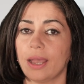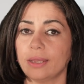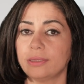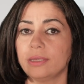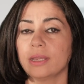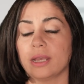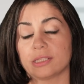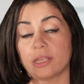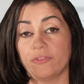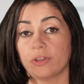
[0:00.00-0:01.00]
adding a
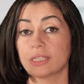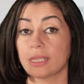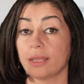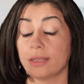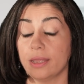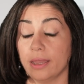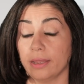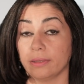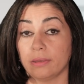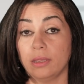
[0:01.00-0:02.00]
suffix at the end.